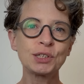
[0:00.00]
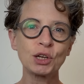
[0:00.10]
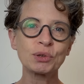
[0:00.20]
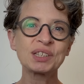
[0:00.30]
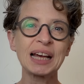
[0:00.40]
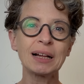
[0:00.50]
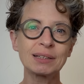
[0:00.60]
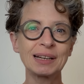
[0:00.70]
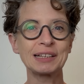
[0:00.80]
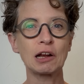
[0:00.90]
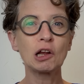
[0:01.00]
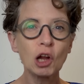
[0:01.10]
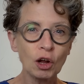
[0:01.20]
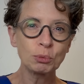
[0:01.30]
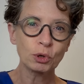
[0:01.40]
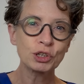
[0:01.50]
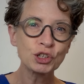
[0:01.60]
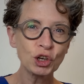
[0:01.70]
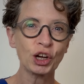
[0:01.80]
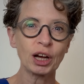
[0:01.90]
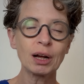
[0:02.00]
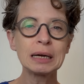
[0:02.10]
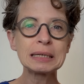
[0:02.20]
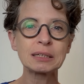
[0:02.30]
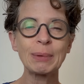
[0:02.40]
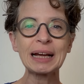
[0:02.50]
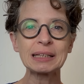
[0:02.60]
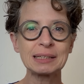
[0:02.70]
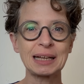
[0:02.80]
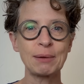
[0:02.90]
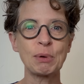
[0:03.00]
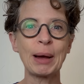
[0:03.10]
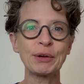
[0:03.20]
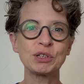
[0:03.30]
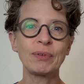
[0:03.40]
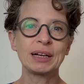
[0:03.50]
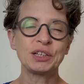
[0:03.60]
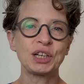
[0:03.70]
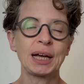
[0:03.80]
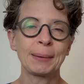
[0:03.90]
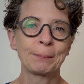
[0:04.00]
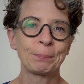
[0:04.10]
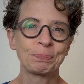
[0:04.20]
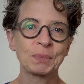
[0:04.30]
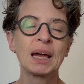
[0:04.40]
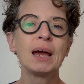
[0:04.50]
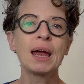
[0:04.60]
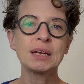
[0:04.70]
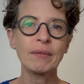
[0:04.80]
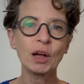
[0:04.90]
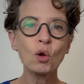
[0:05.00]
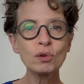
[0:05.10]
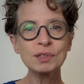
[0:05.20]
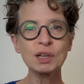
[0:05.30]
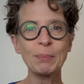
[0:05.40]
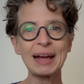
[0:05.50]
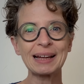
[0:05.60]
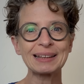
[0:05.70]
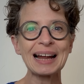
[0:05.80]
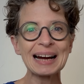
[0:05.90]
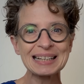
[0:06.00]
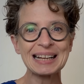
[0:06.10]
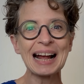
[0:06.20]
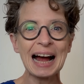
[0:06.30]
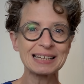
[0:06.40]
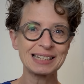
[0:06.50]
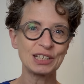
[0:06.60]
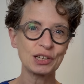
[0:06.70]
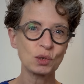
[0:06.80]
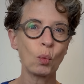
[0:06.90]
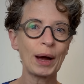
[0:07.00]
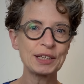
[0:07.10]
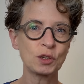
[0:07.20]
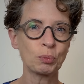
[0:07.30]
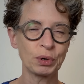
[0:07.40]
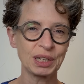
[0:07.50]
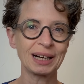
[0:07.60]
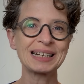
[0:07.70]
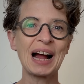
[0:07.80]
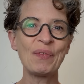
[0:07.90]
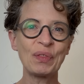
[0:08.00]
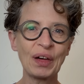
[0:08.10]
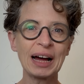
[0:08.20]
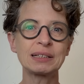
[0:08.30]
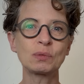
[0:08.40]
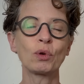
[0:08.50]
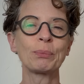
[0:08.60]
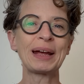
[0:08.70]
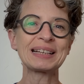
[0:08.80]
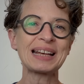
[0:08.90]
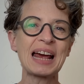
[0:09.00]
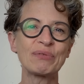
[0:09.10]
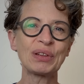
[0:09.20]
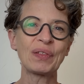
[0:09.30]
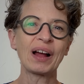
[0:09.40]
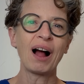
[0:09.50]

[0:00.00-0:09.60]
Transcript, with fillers: So your cells need a lot more sugar to make the same amount of energy. Now they also make lactic acid as a waste product, and that's what makes everything